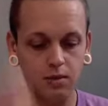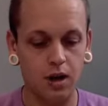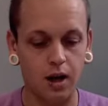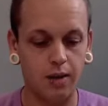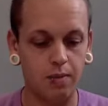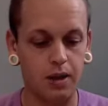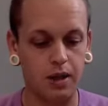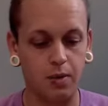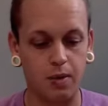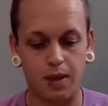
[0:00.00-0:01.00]
I
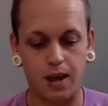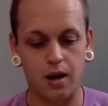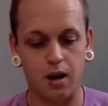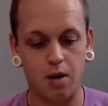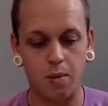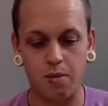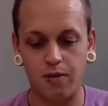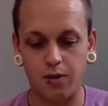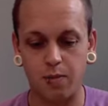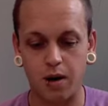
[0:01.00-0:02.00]
completely went blank. I can't remember if
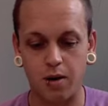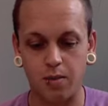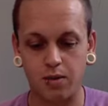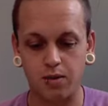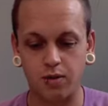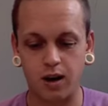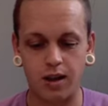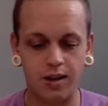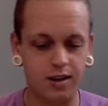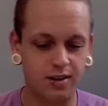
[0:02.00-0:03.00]
it's Barnabas or
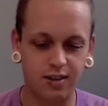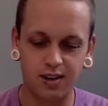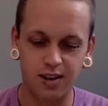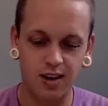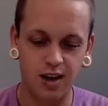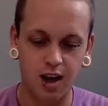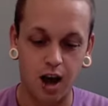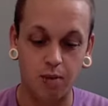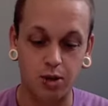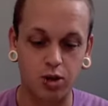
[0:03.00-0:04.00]
Silas.
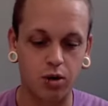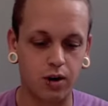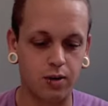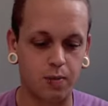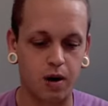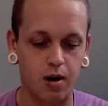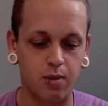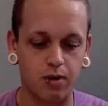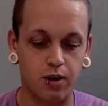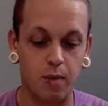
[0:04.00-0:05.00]
I'm sure it's
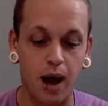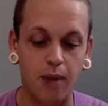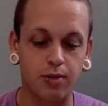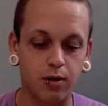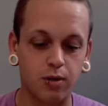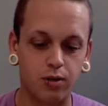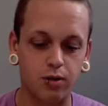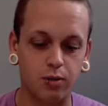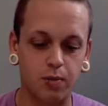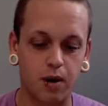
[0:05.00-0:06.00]
Barnabas. I'm absolutely sure
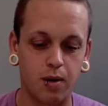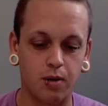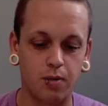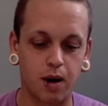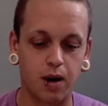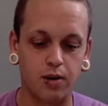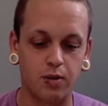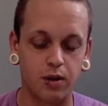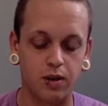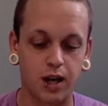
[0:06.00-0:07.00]
it's Barnabas, but I just
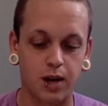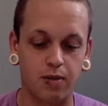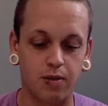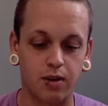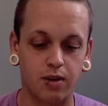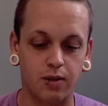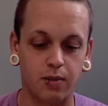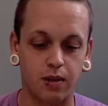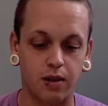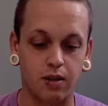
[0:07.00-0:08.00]
want to check before I say
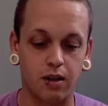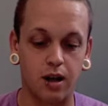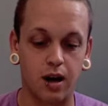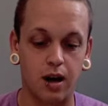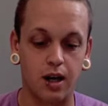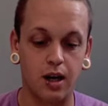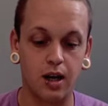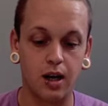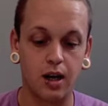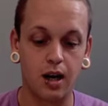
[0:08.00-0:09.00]
something that's a lie.
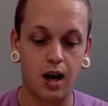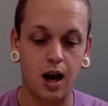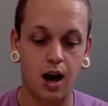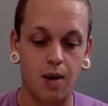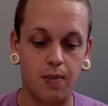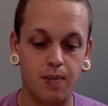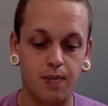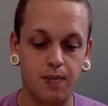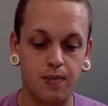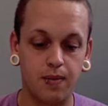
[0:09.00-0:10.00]

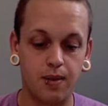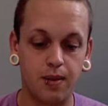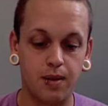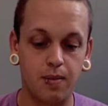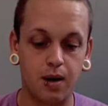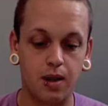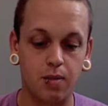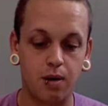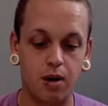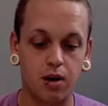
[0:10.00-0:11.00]
Matthew,
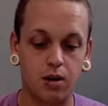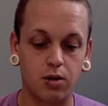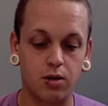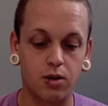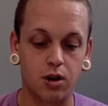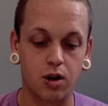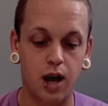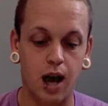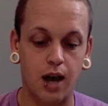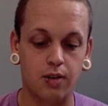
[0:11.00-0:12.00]
Mark, Luke, John,
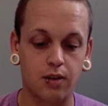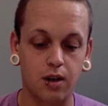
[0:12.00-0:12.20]
Acts.